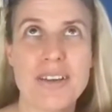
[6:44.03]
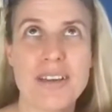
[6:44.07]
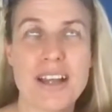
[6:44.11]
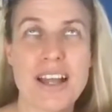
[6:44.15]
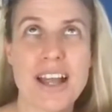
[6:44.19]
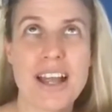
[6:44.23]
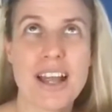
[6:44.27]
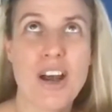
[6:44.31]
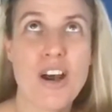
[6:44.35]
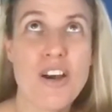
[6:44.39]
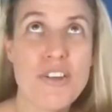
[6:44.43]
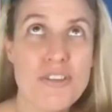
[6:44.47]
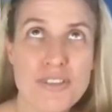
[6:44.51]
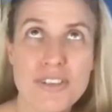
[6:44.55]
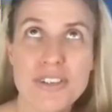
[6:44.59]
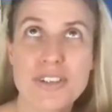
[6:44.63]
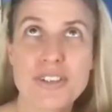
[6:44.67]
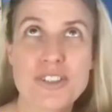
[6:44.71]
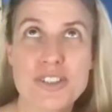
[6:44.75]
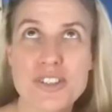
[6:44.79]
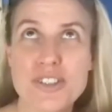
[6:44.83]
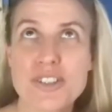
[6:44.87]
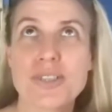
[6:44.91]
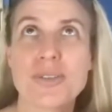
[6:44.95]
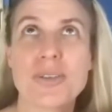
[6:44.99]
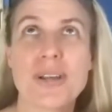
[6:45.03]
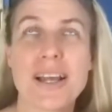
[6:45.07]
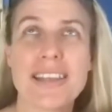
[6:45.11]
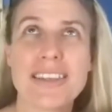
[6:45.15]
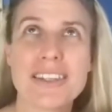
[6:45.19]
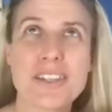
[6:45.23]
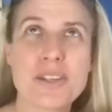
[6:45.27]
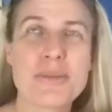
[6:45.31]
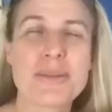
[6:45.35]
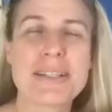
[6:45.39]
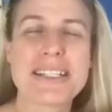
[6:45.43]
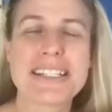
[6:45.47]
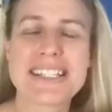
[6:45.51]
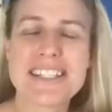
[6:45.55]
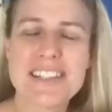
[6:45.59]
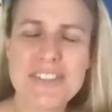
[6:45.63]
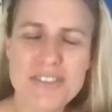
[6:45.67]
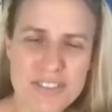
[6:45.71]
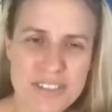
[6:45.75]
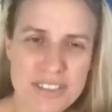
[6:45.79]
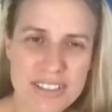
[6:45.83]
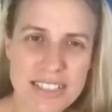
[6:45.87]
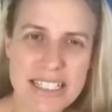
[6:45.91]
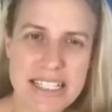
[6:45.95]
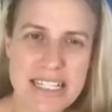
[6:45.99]
often do a little bit
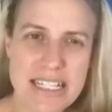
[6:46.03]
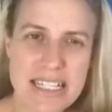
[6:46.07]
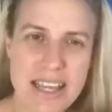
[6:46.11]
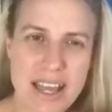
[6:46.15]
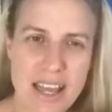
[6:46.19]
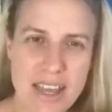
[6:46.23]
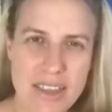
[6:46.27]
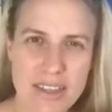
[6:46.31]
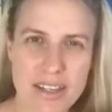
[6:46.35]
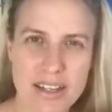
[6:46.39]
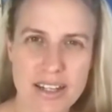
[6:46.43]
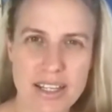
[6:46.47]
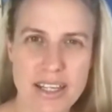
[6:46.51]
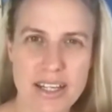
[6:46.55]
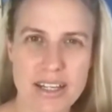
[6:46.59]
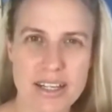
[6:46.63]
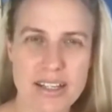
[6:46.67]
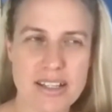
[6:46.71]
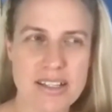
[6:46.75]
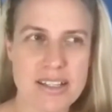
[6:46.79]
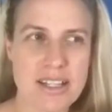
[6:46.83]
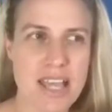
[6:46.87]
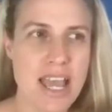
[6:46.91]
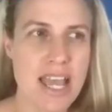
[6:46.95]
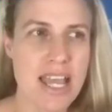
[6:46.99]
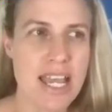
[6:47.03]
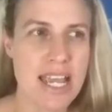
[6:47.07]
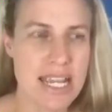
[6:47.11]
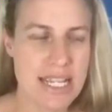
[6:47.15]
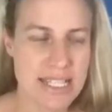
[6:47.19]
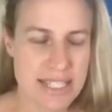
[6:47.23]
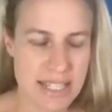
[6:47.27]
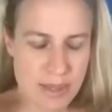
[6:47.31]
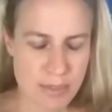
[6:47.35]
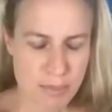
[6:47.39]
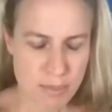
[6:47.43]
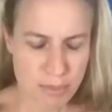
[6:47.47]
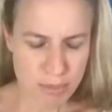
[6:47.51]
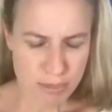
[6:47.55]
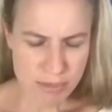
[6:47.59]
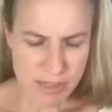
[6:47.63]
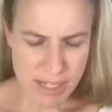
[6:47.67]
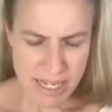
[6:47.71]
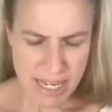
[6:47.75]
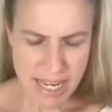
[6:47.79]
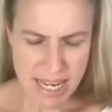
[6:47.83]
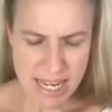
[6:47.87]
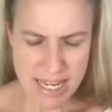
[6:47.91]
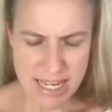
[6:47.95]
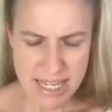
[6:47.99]
differently to other leaders is they
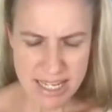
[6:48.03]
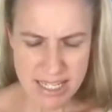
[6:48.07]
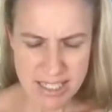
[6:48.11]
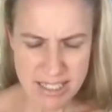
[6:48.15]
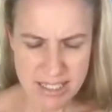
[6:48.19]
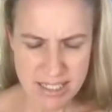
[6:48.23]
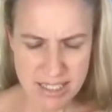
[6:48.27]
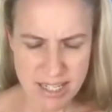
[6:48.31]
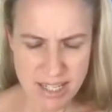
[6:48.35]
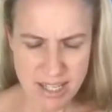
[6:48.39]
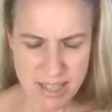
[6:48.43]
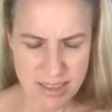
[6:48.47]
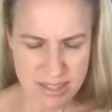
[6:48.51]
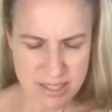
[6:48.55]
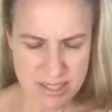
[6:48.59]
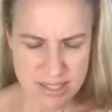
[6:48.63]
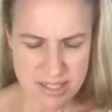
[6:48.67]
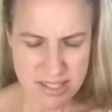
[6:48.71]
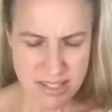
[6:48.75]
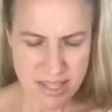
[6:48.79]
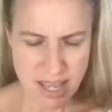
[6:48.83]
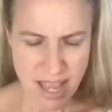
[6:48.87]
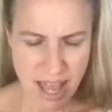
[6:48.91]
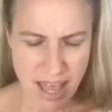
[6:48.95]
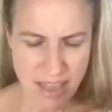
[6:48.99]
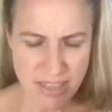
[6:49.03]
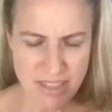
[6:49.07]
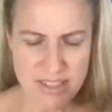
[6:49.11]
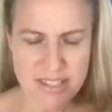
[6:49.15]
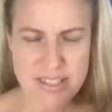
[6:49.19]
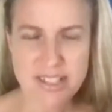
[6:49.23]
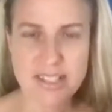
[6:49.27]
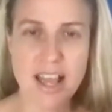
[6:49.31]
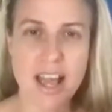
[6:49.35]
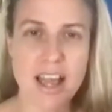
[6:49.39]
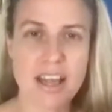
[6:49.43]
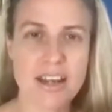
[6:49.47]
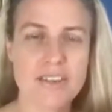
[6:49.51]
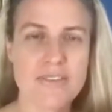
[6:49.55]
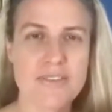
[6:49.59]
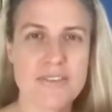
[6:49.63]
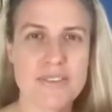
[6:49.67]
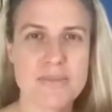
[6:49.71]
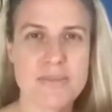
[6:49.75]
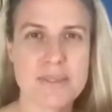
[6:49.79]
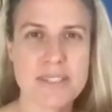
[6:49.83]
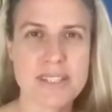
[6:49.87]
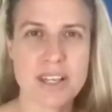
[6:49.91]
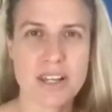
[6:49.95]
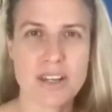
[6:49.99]
bring in this other side of
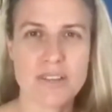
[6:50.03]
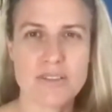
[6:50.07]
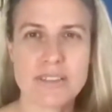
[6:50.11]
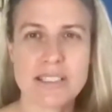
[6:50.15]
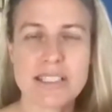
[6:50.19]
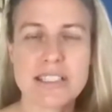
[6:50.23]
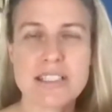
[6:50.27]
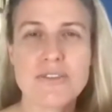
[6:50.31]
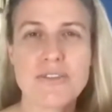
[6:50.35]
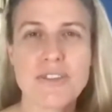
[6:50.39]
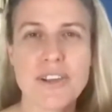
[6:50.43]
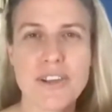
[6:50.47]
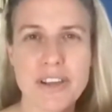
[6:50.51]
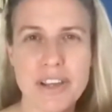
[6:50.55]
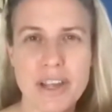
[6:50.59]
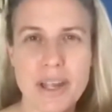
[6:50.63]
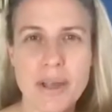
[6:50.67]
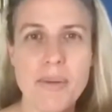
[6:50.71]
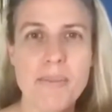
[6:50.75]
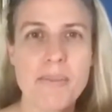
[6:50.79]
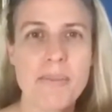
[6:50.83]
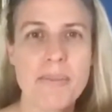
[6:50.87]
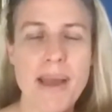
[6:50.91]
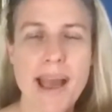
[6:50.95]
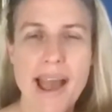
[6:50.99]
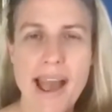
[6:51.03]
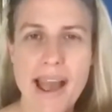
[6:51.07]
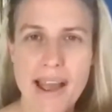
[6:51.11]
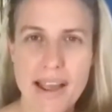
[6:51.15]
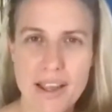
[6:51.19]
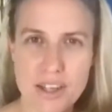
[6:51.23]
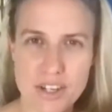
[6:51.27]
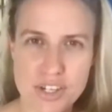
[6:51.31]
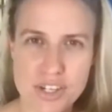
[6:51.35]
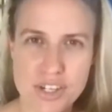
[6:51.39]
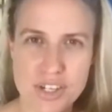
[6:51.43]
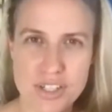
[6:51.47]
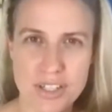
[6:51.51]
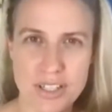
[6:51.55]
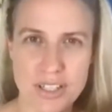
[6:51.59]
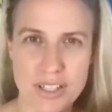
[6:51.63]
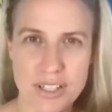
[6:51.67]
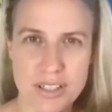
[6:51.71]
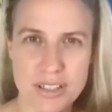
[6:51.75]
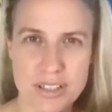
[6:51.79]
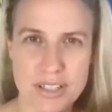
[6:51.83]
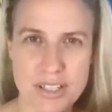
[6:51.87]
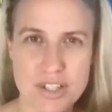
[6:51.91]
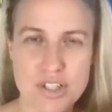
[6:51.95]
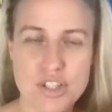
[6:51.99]
themselves that's very
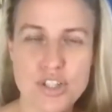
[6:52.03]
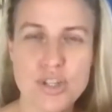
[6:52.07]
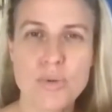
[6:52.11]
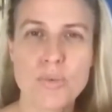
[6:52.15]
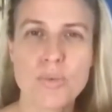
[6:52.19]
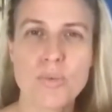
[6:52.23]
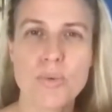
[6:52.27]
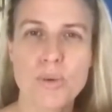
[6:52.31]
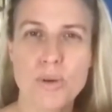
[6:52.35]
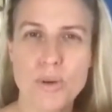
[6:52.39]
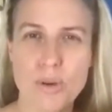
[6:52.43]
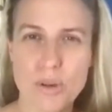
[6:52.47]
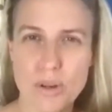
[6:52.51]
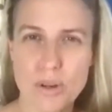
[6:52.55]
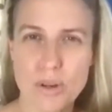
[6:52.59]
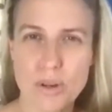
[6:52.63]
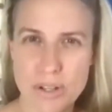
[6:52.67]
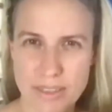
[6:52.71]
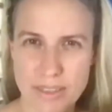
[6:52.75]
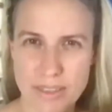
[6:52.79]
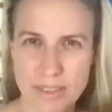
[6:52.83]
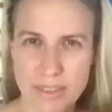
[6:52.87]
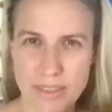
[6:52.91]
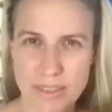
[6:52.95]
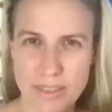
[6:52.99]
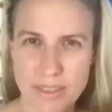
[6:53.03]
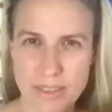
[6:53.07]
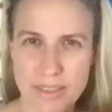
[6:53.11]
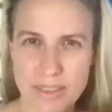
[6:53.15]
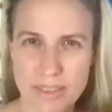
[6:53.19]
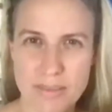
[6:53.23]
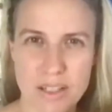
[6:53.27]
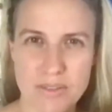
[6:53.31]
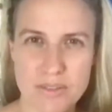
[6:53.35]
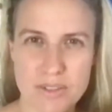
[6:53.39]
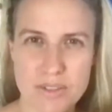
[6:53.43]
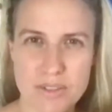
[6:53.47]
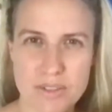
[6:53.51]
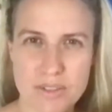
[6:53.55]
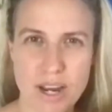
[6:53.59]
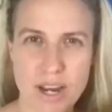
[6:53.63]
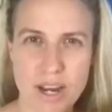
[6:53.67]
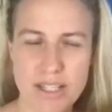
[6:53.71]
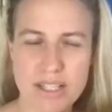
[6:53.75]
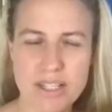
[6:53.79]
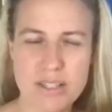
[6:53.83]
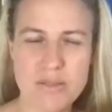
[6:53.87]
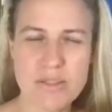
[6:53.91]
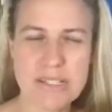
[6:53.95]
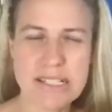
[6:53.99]
compassionate toward themselves,
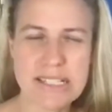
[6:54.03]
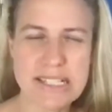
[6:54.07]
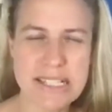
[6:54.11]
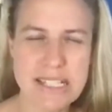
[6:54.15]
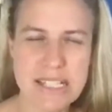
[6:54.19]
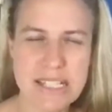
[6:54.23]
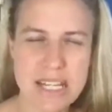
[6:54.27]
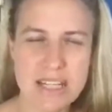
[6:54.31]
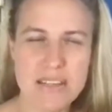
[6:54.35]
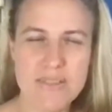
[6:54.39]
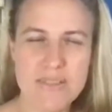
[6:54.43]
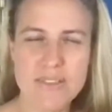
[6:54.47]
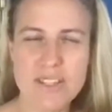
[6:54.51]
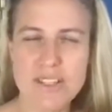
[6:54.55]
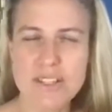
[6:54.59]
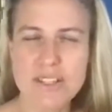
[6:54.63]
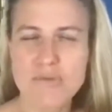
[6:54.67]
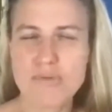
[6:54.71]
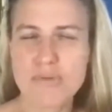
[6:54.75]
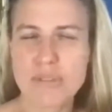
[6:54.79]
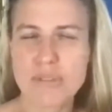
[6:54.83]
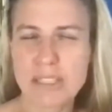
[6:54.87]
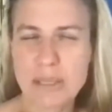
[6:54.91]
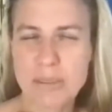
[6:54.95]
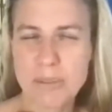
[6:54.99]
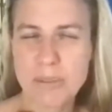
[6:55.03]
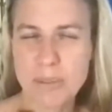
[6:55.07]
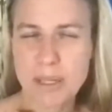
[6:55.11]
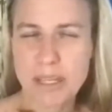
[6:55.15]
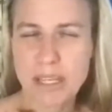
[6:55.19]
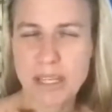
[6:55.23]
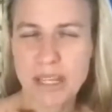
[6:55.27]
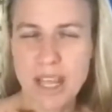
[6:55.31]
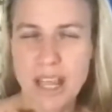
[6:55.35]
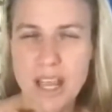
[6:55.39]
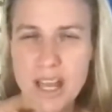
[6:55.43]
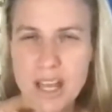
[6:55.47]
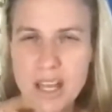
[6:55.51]
right? So instead of this really big